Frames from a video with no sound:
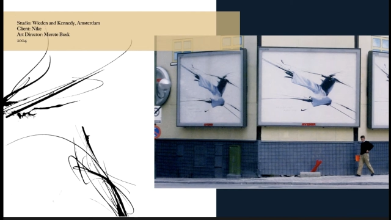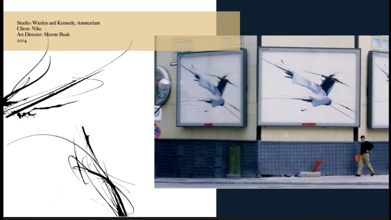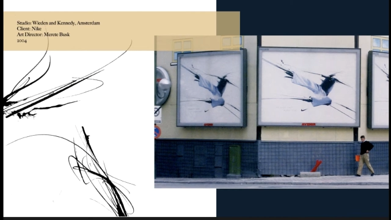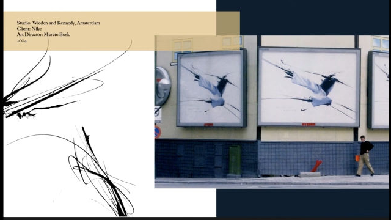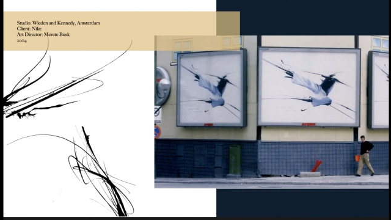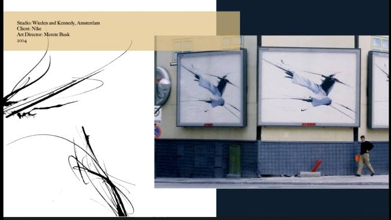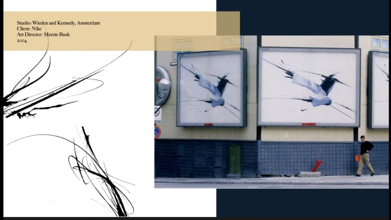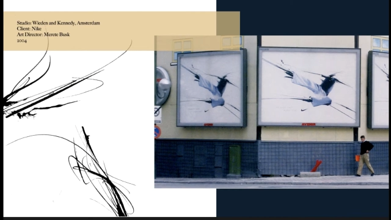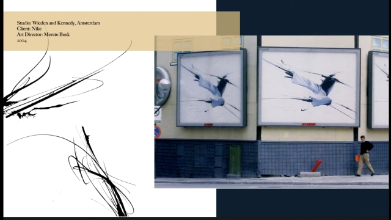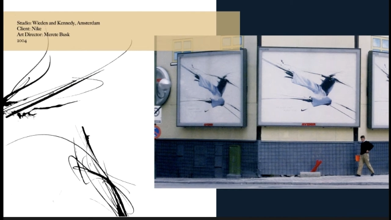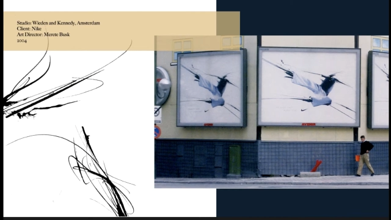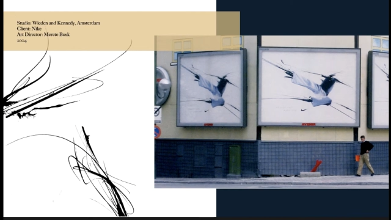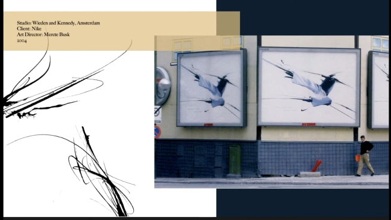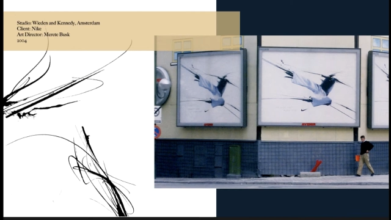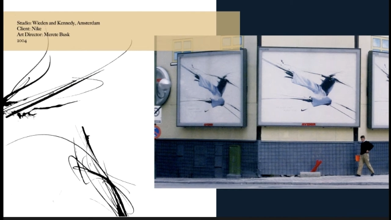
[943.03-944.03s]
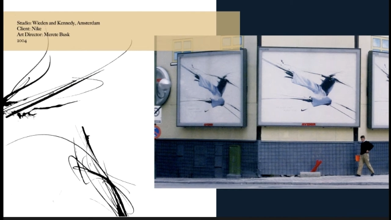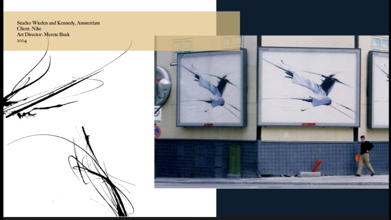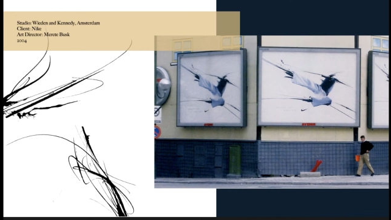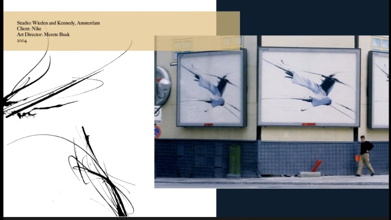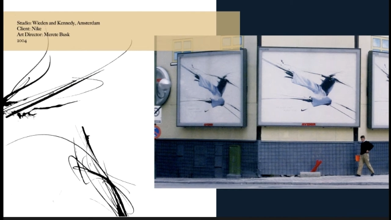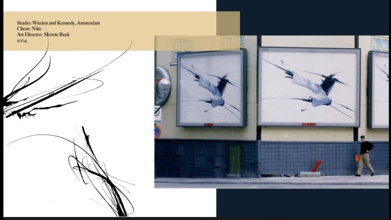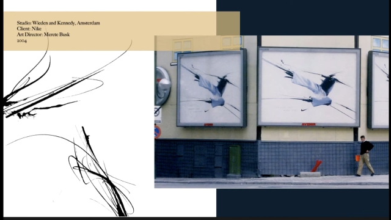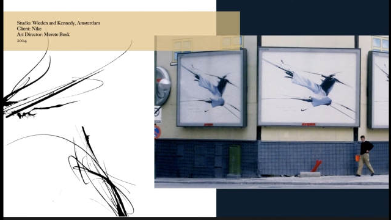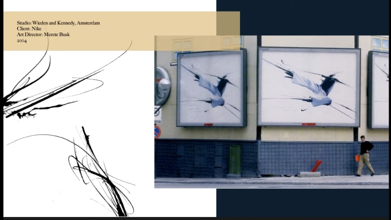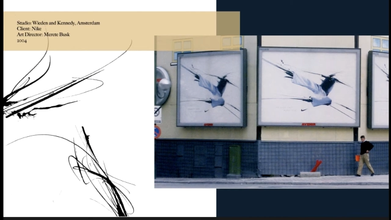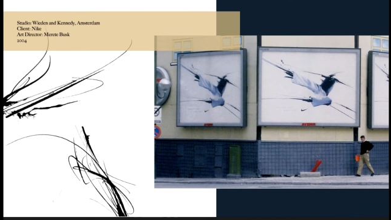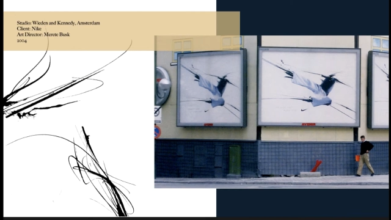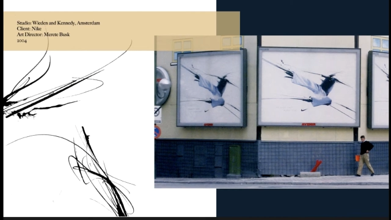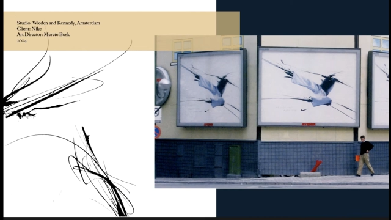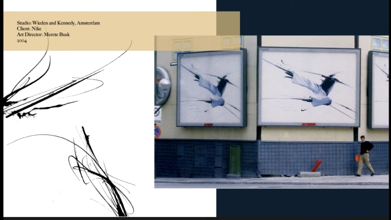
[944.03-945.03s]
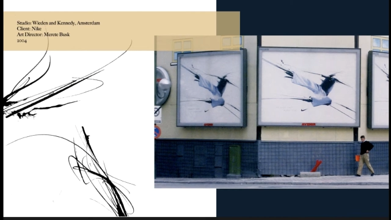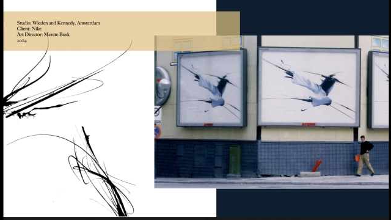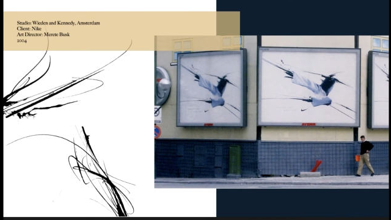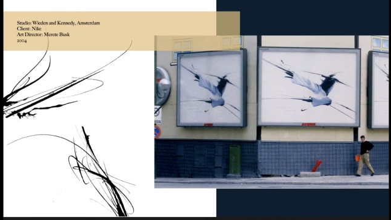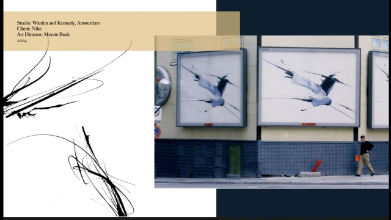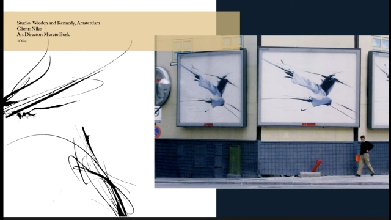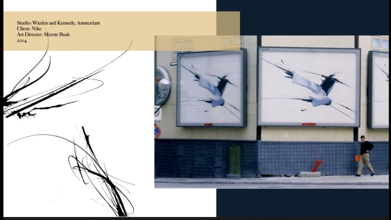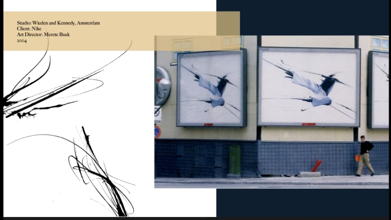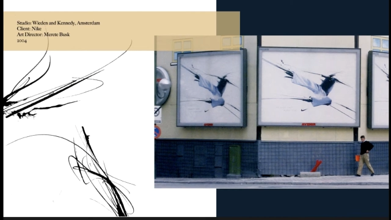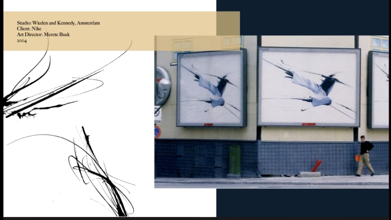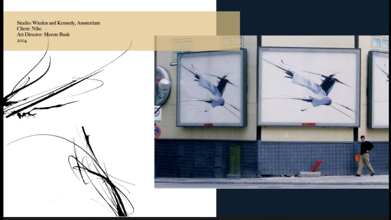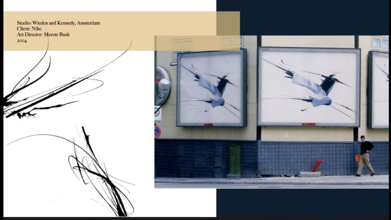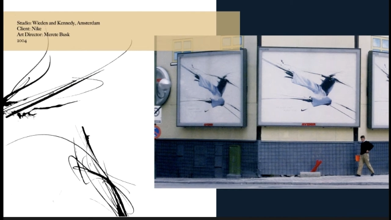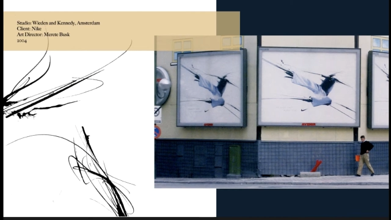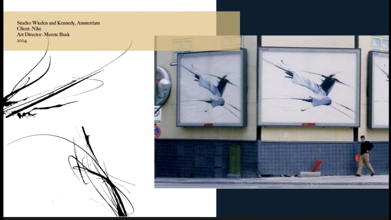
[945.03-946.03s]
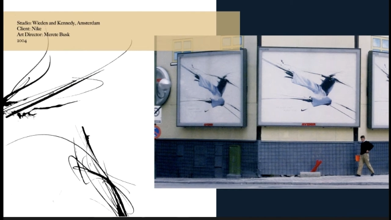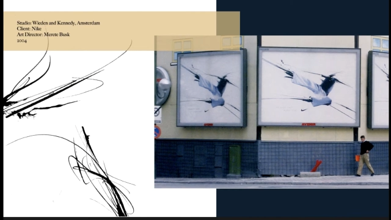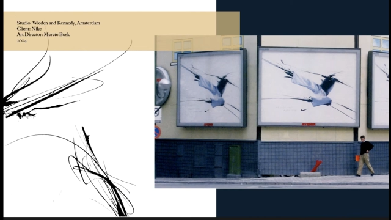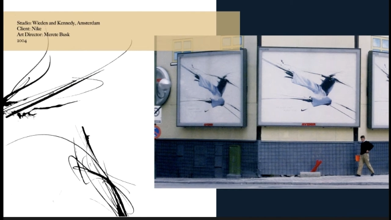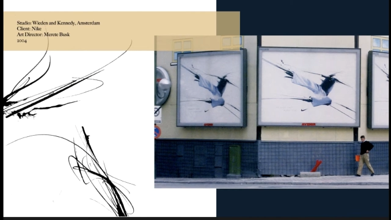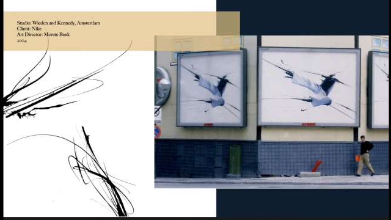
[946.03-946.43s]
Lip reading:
No face is visible, so there are no lips to read.